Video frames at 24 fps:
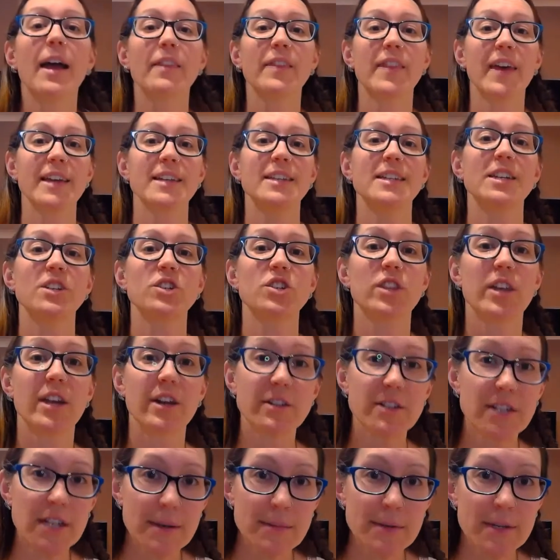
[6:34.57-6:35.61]
they teach
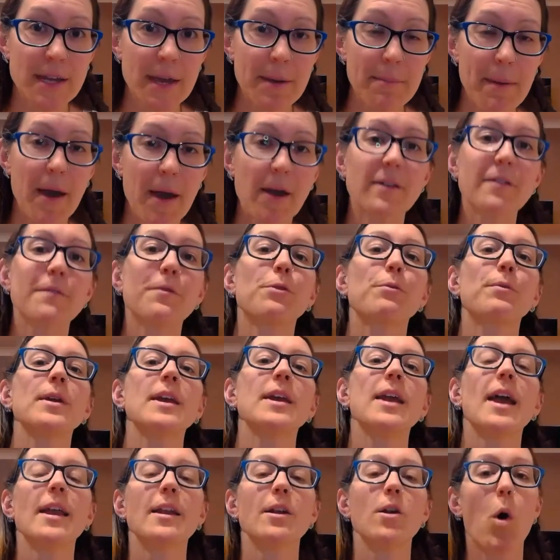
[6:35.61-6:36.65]
their team to get Power of
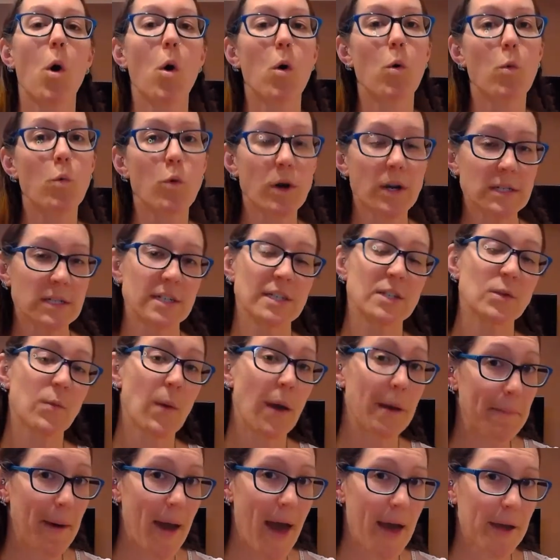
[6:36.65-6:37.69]
3, and it all works its
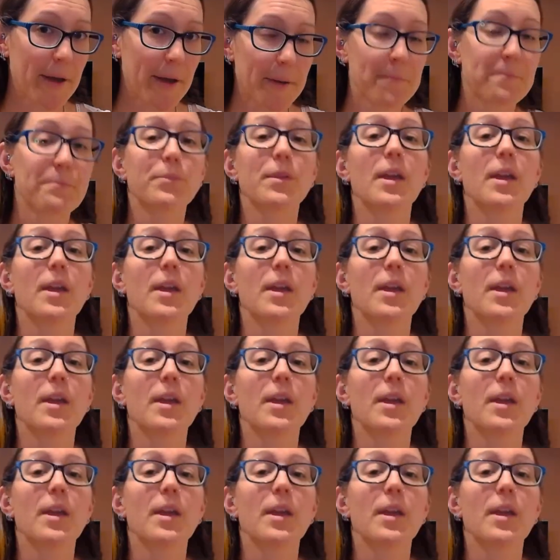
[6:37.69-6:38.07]
way back.